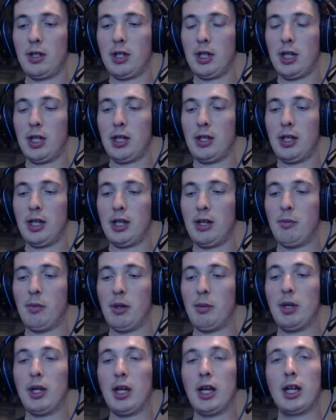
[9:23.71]
and then
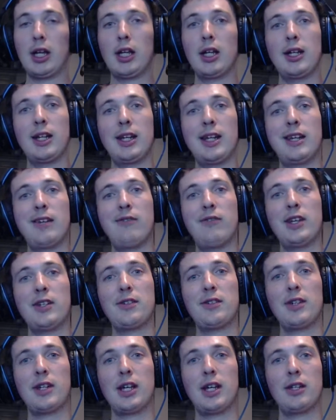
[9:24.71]
maybe I could
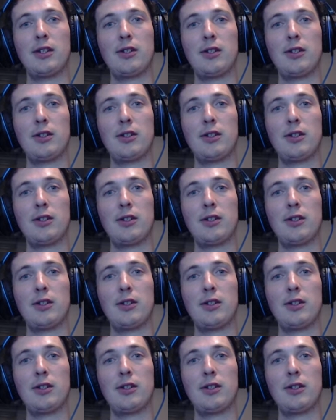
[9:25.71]
investigate